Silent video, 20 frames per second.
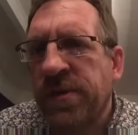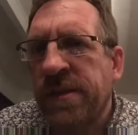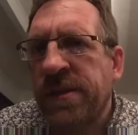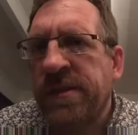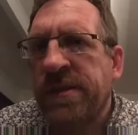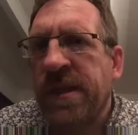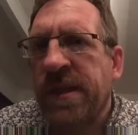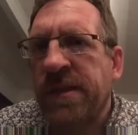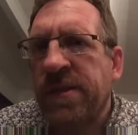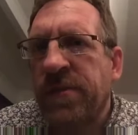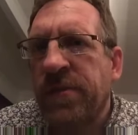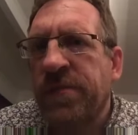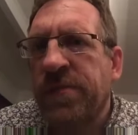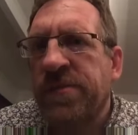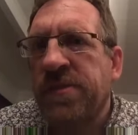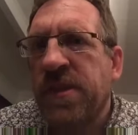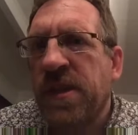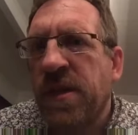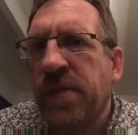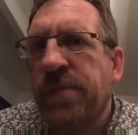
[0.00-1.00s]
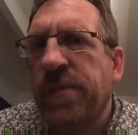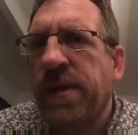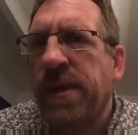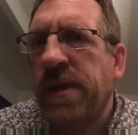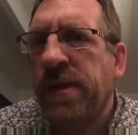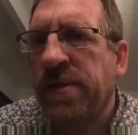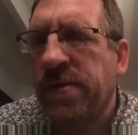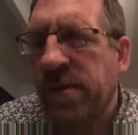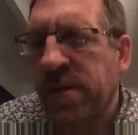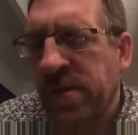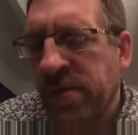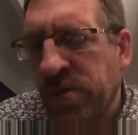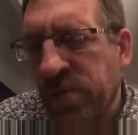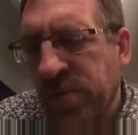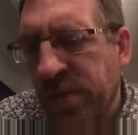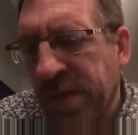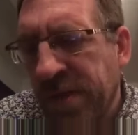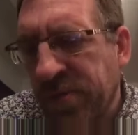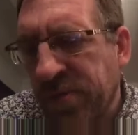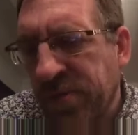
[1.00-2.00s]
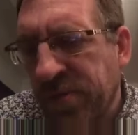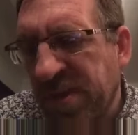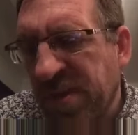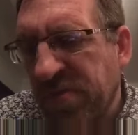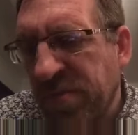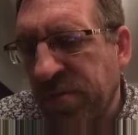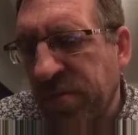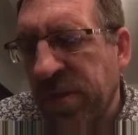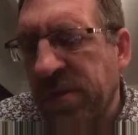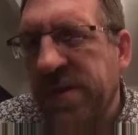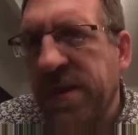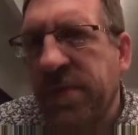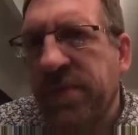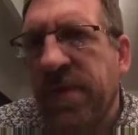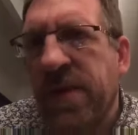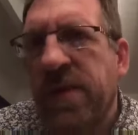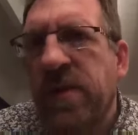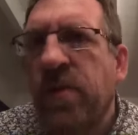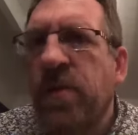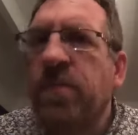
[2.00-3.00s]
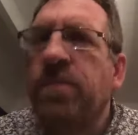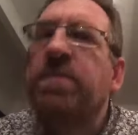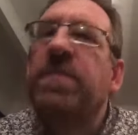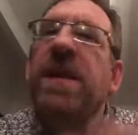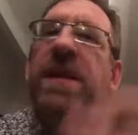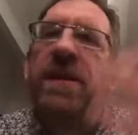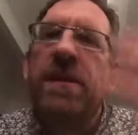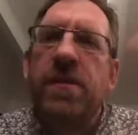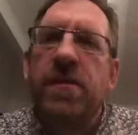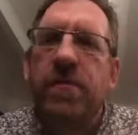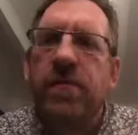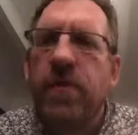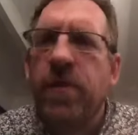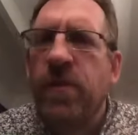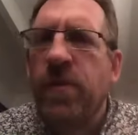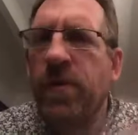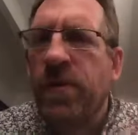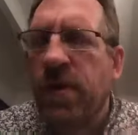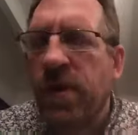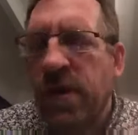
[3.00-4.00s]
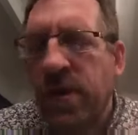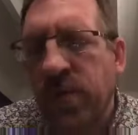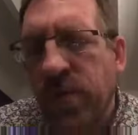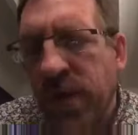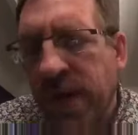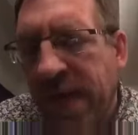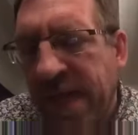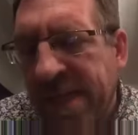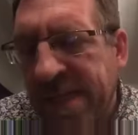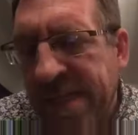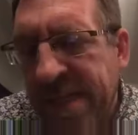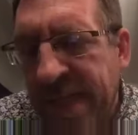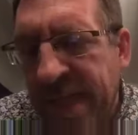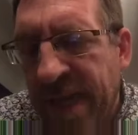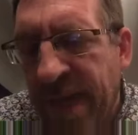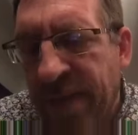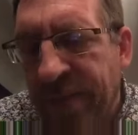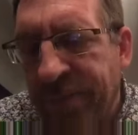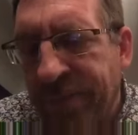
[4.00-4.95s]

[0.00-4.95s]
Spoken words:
sending off your CRB and all that sort of stuff, which won't take very long, and you can follow it online quite easily.